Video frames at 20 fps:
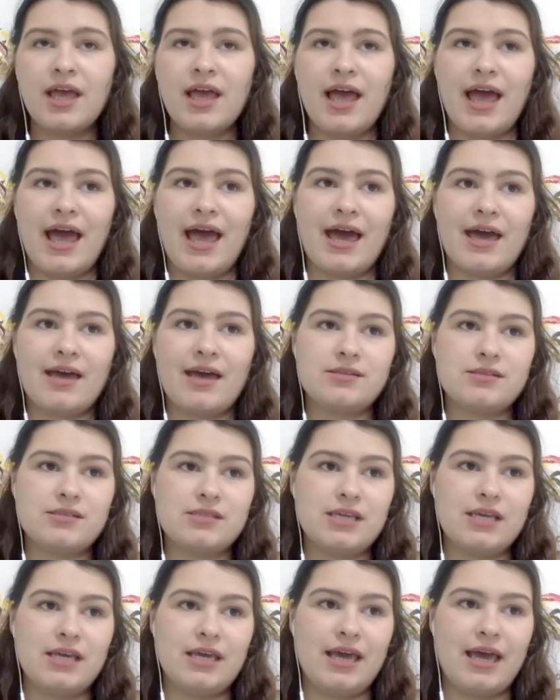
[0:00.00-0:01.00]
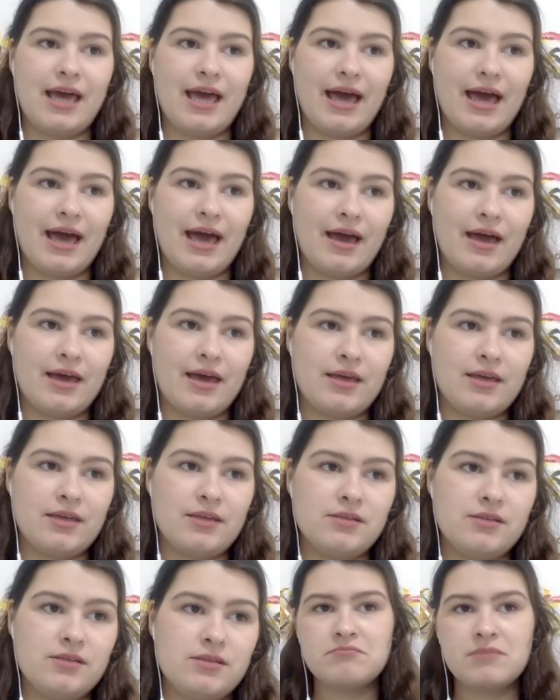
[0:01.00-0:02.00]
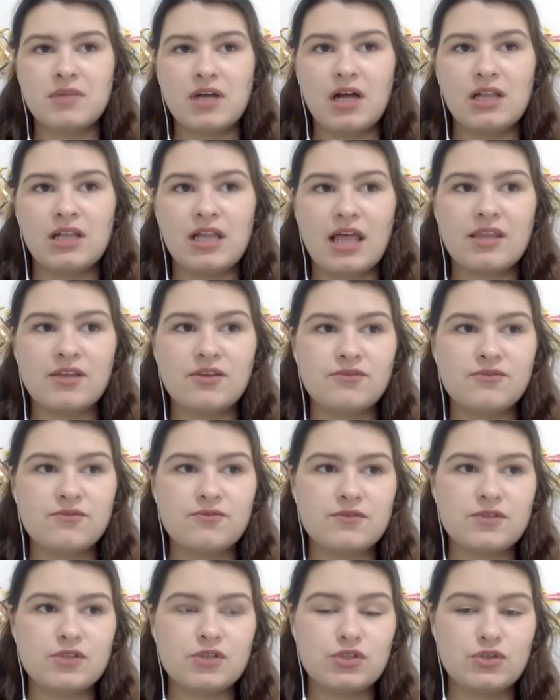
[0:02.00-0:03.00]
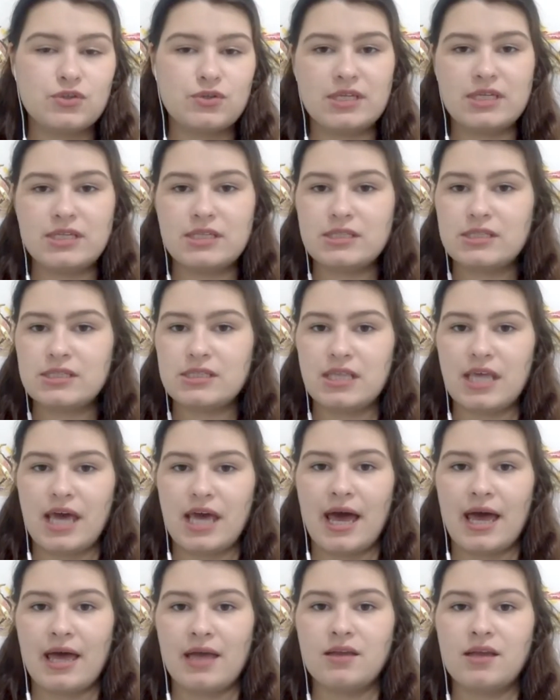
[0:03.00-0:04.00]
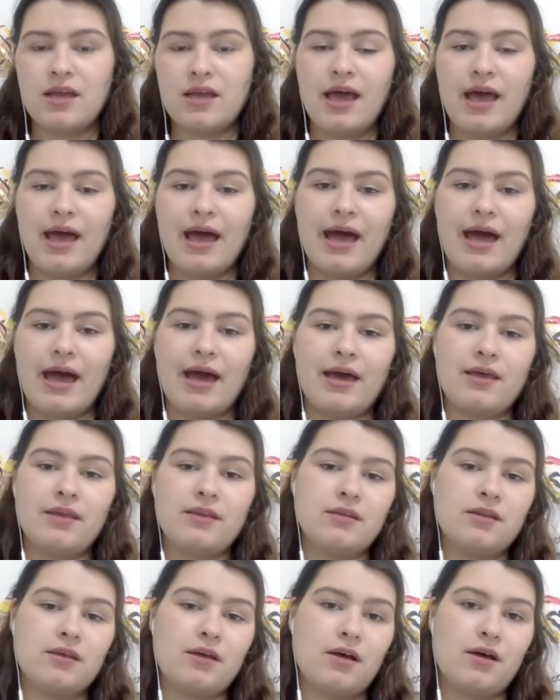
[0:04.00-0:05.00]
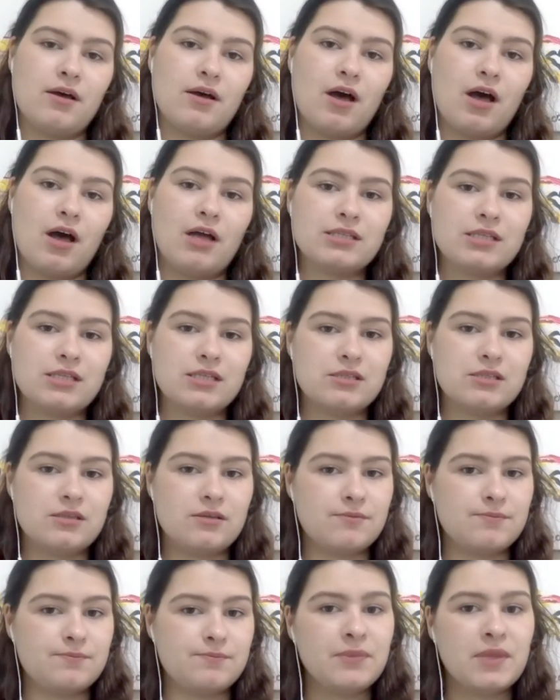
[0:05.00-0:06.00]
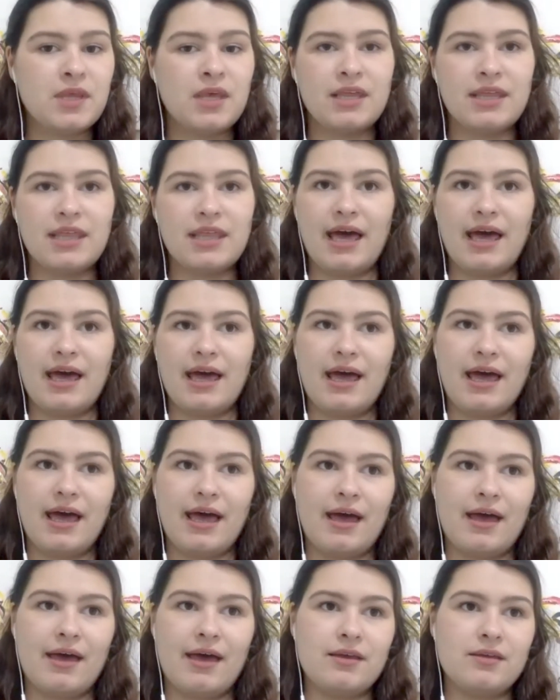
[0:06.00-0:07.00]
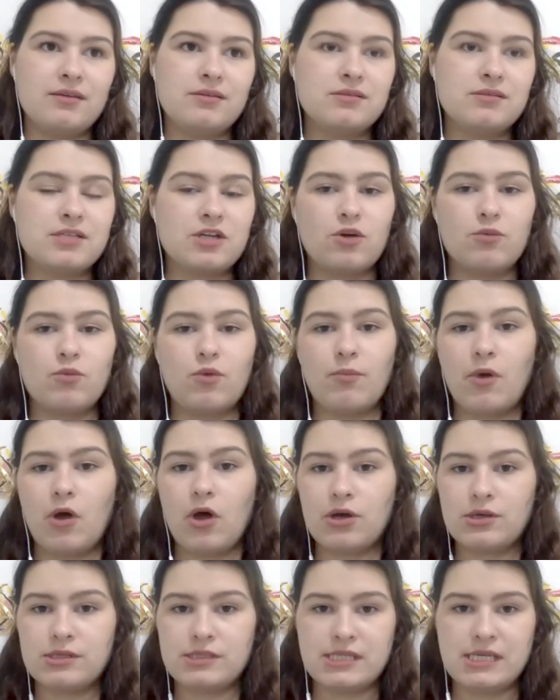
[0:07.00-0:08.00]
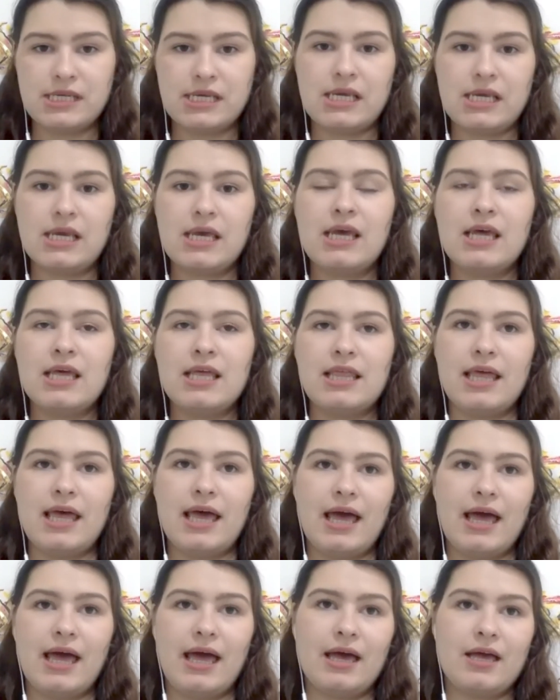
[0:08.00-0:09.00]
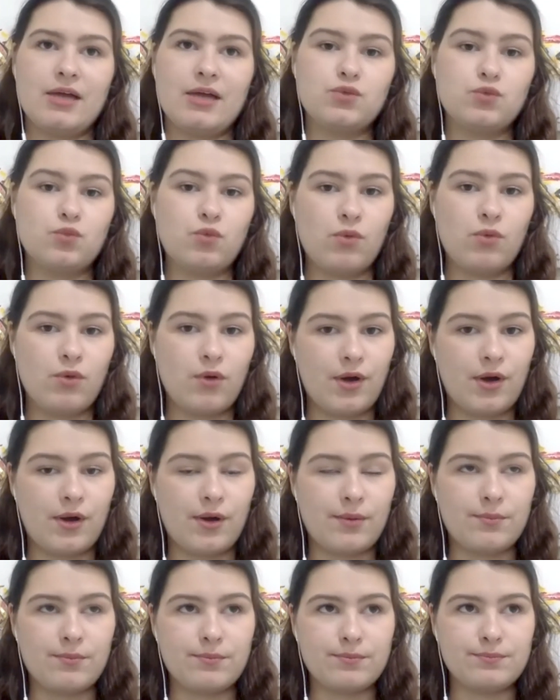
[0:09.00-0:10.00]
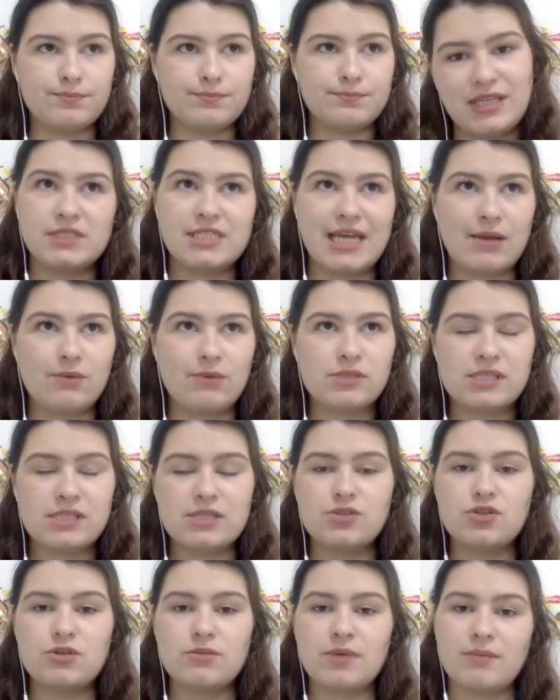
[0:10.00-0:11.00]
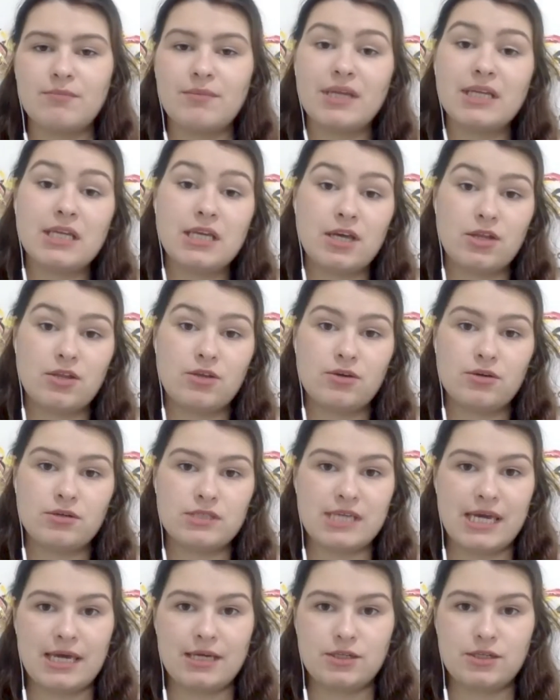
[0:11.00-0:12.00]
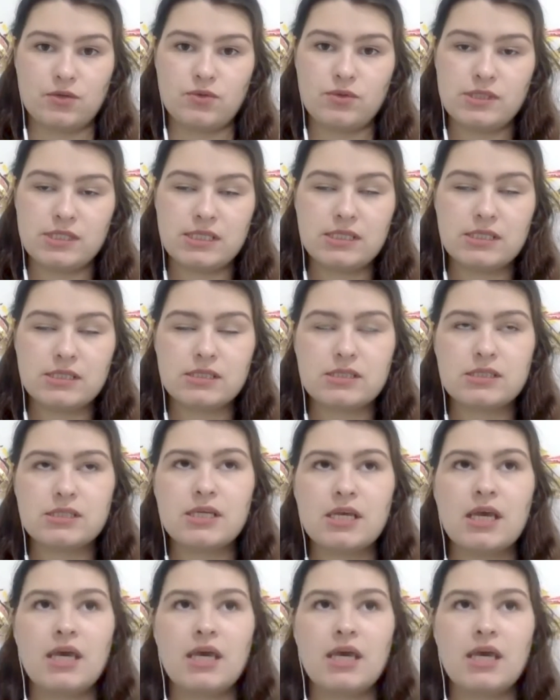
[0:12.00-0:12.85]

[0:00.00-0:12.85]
And it had a lot of students that had autism, that had cerebral palsy, that had Down syndrome, and many other diagnoses,